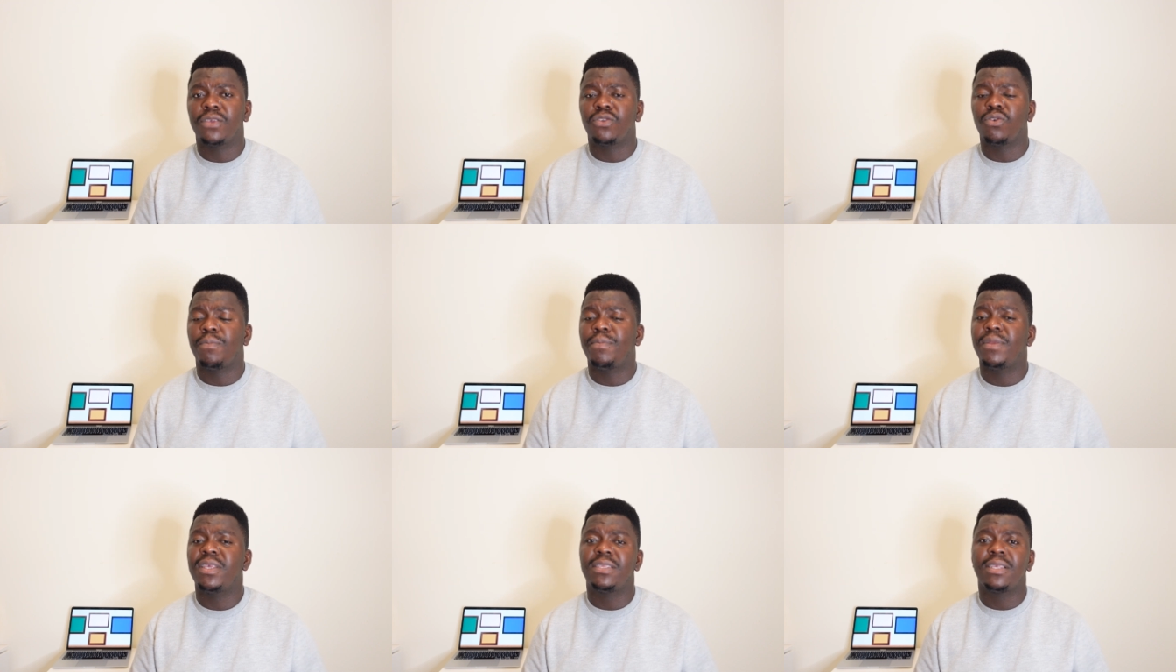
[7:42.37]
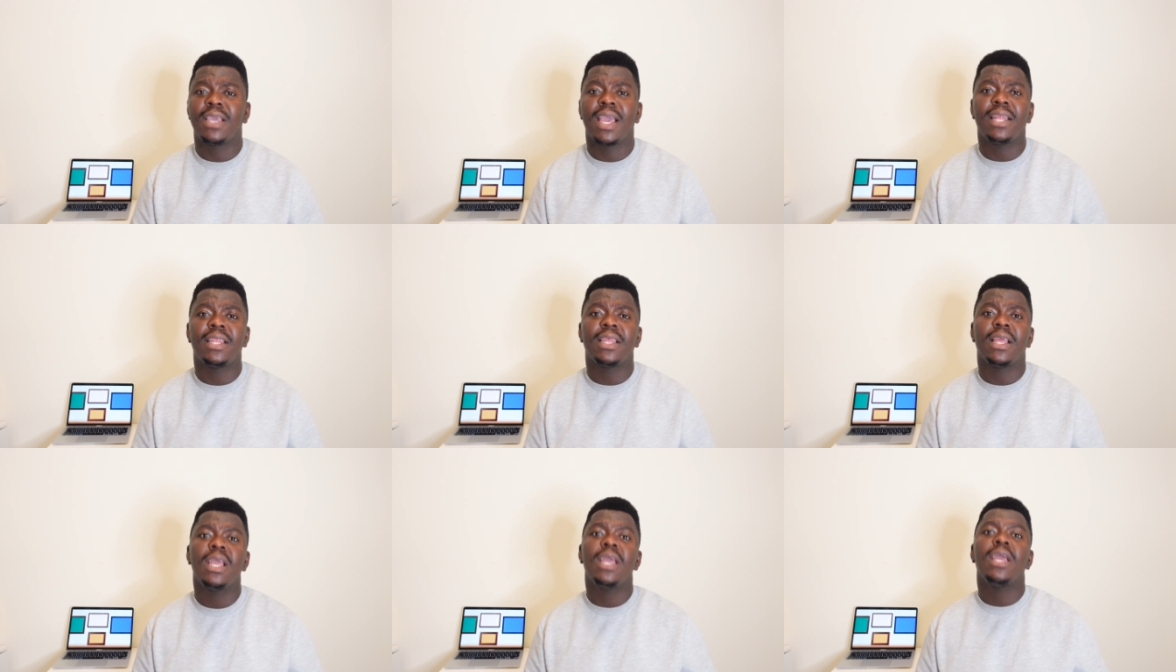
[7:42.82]
So please
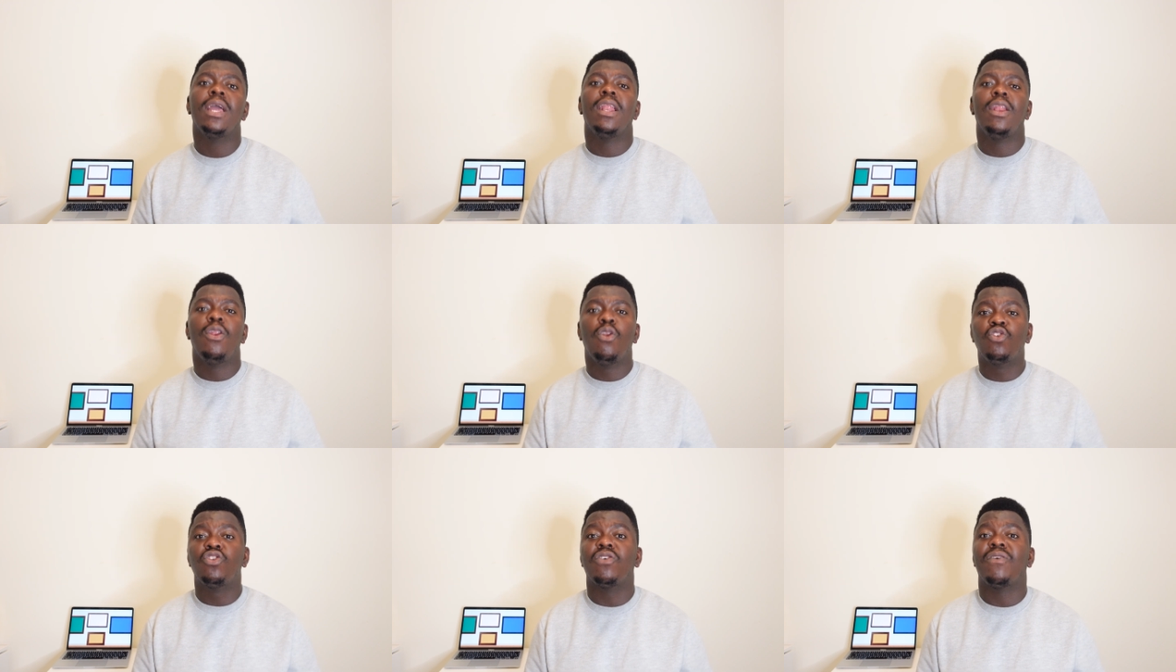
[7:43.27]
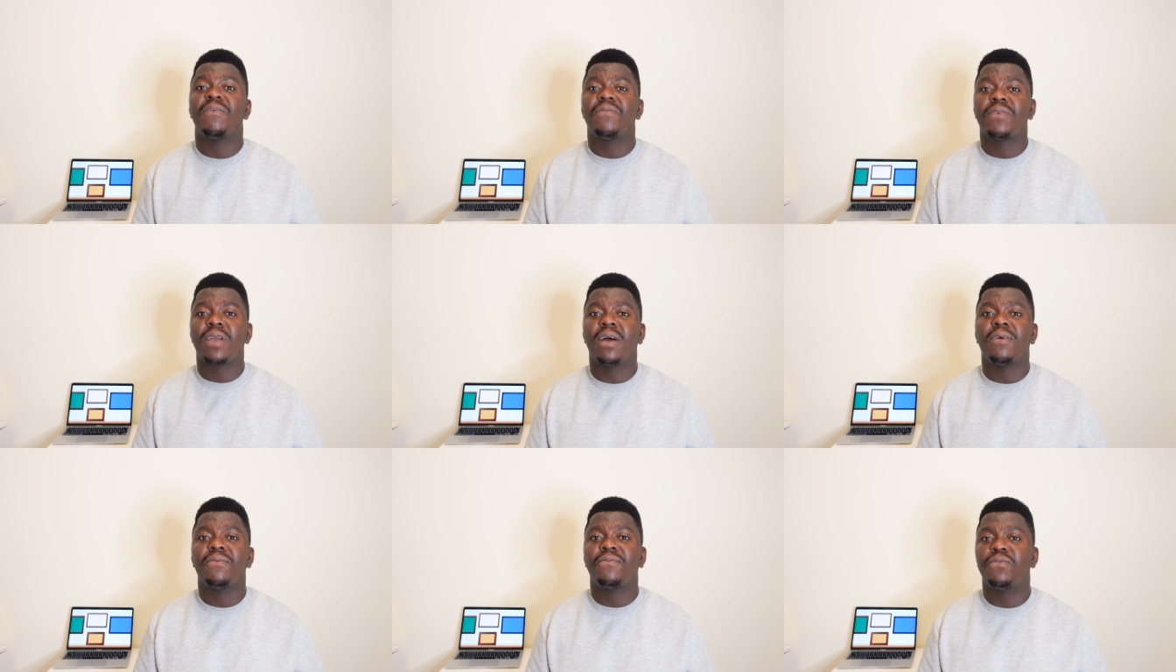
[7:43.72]
get loads of
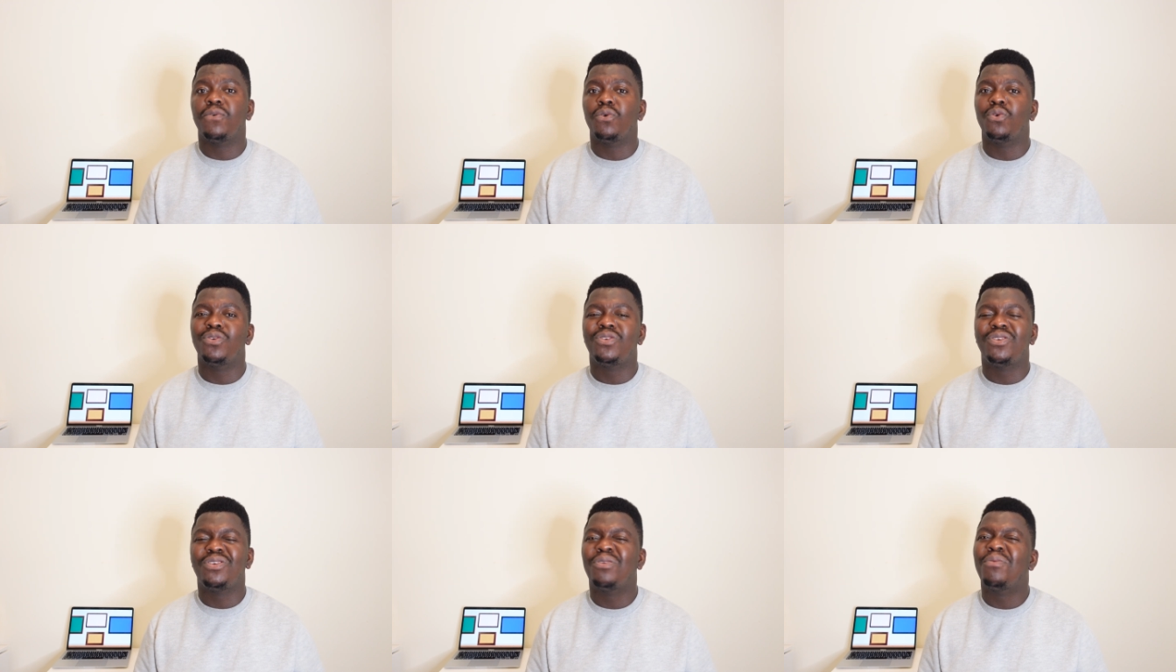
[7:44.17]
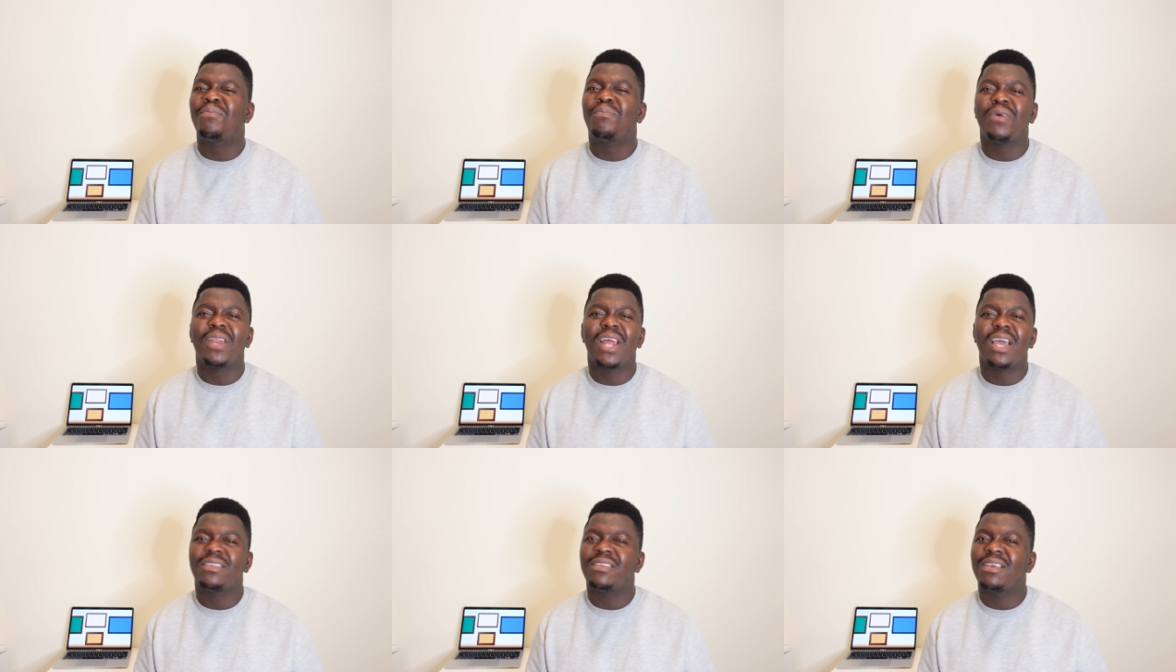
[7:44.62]
African food. Don't
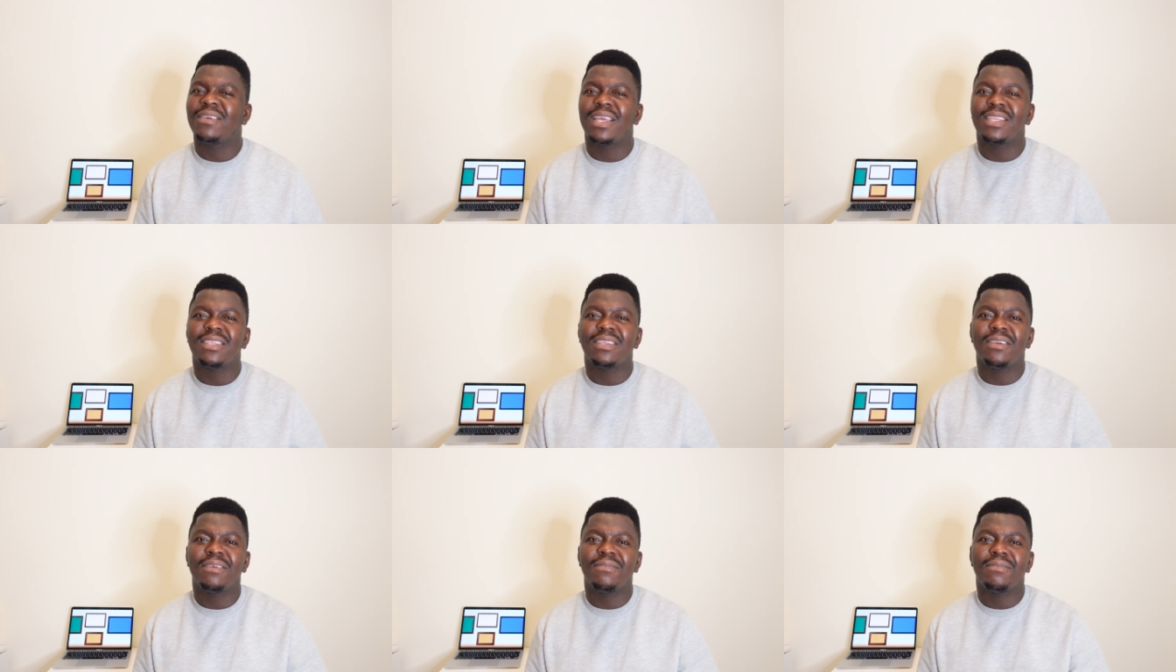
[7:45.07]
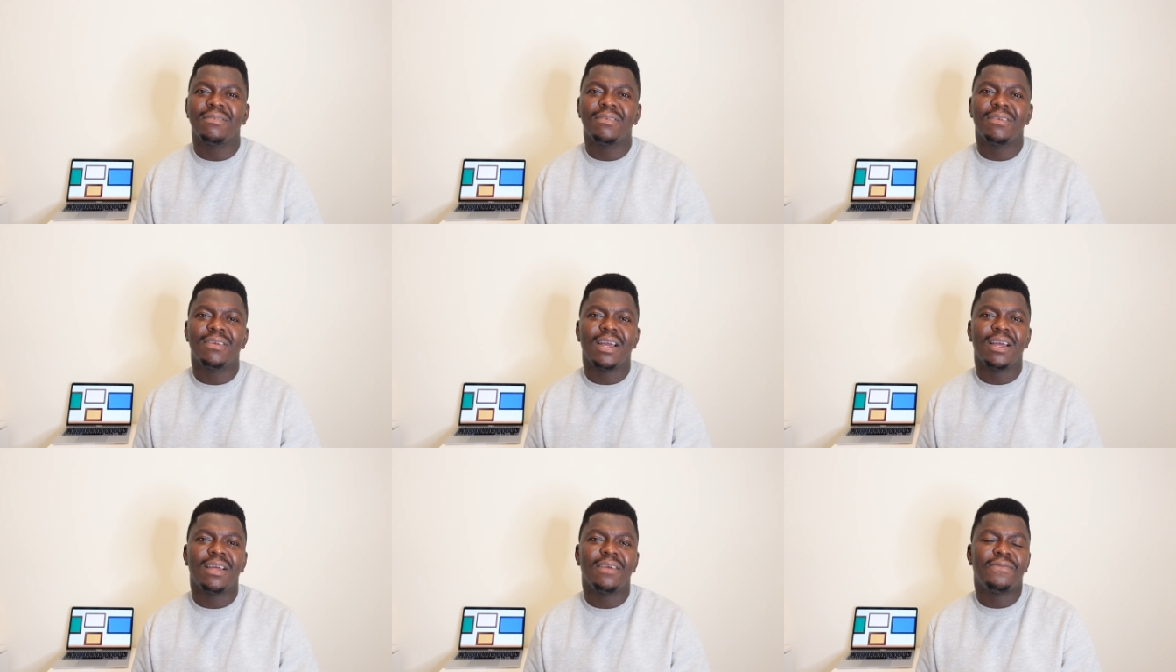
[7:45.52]
bother yourself getting
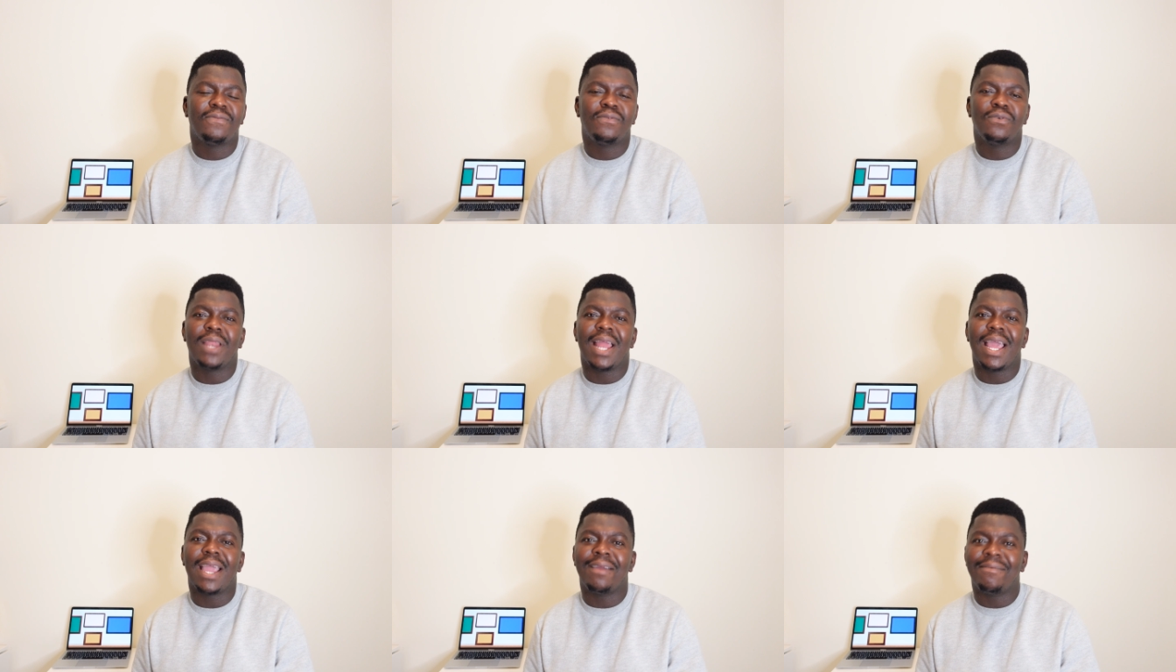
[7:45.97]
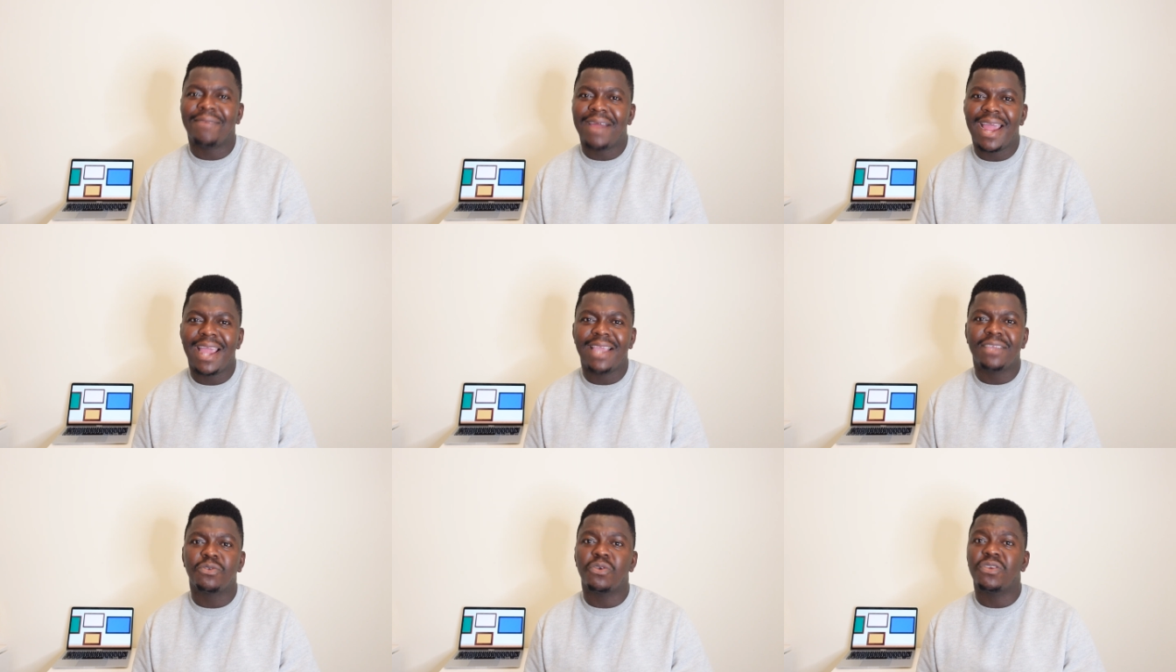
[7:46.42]
food like
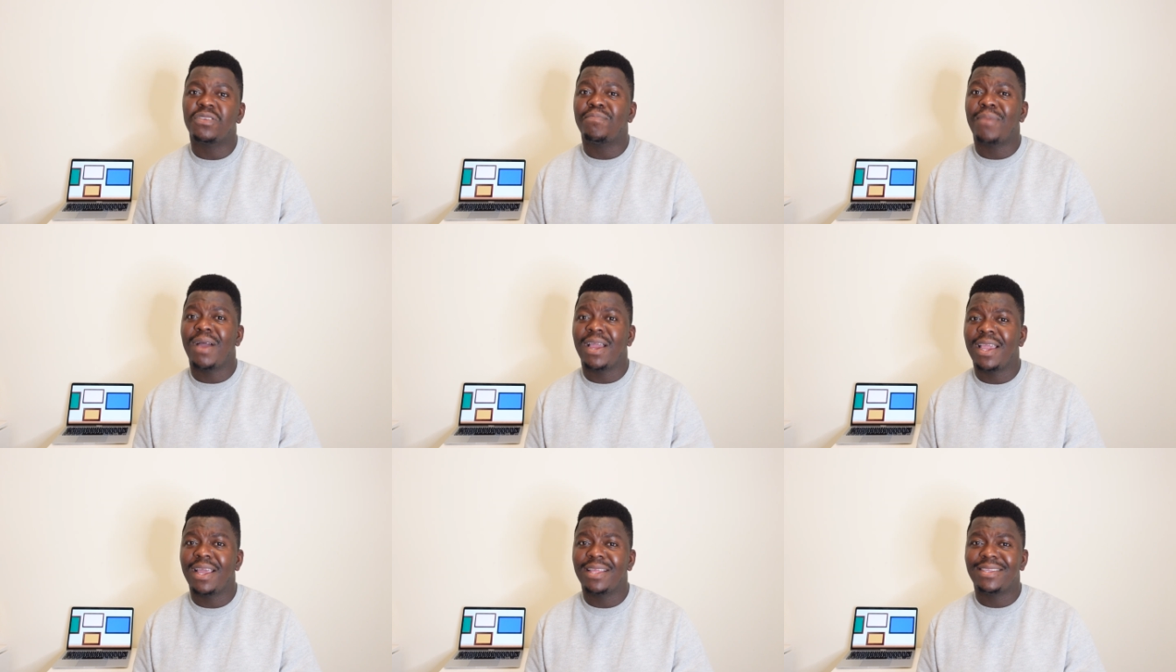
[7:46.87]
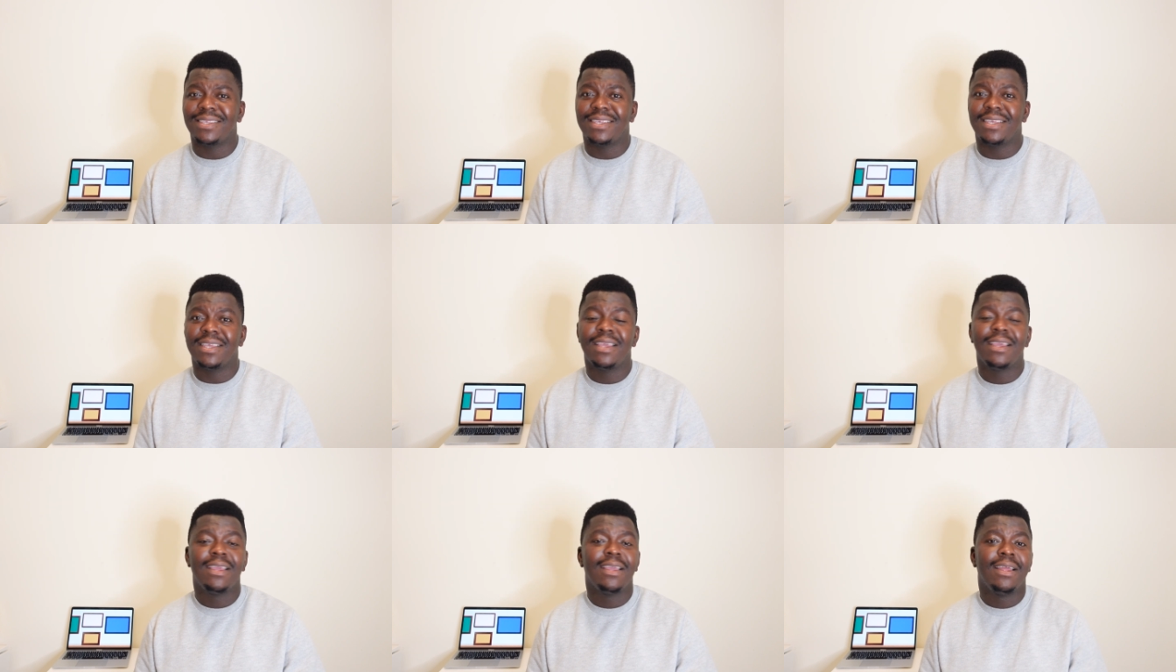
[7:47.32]
rice or spaghetti.